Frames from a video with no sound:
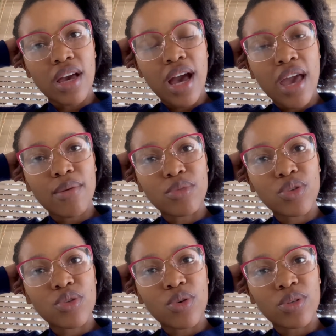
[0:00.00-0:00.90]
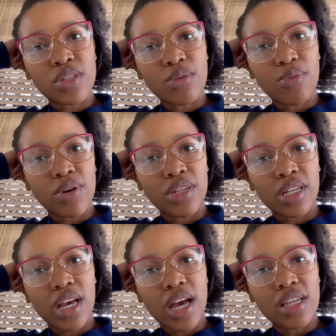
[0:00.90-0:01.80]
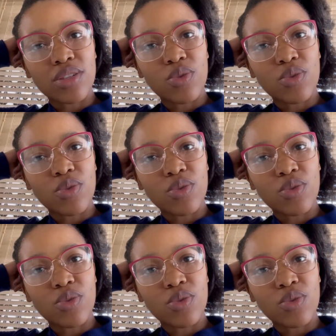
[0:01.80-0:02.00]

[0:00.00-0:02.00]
I am so disappointed, guys.